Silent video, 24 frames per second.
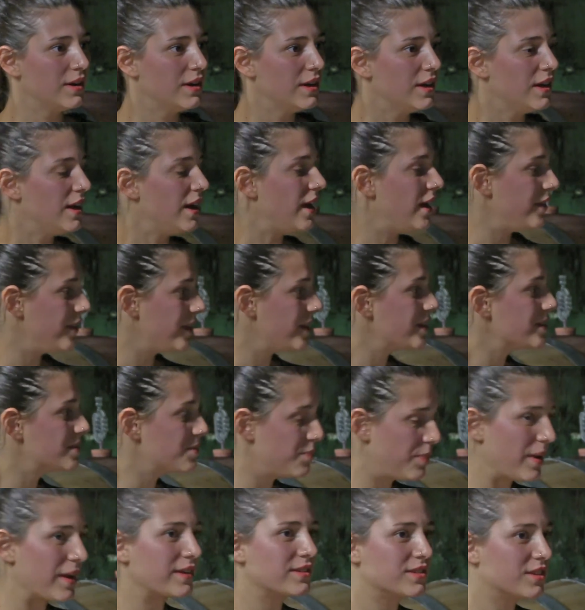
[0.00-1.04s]
and then
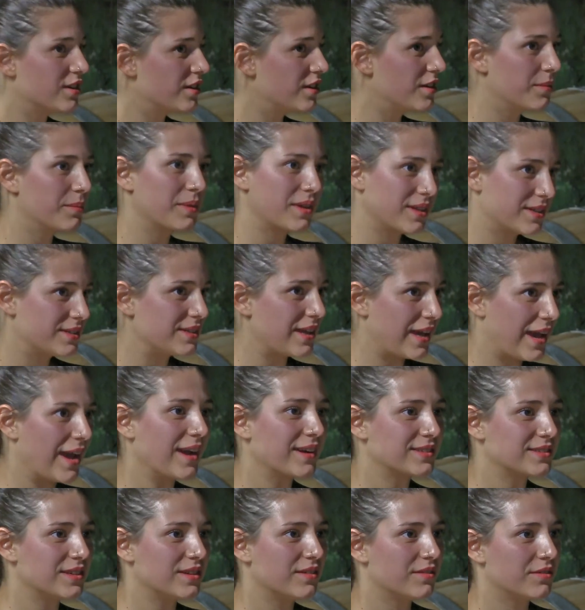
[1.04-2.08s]
the bacterium gets
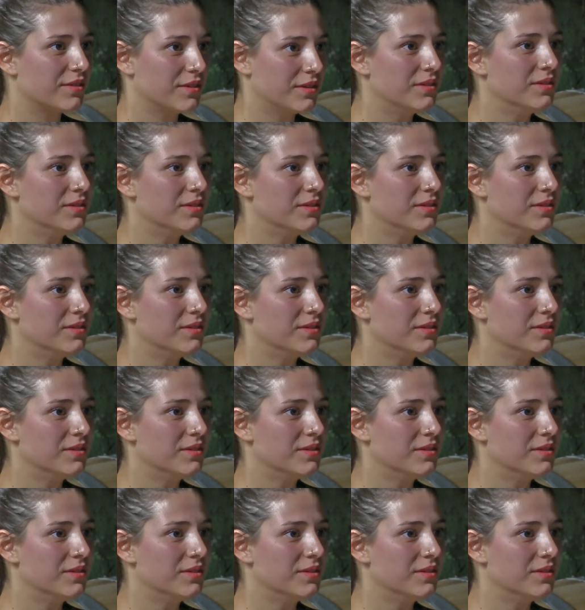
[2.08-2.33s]
active.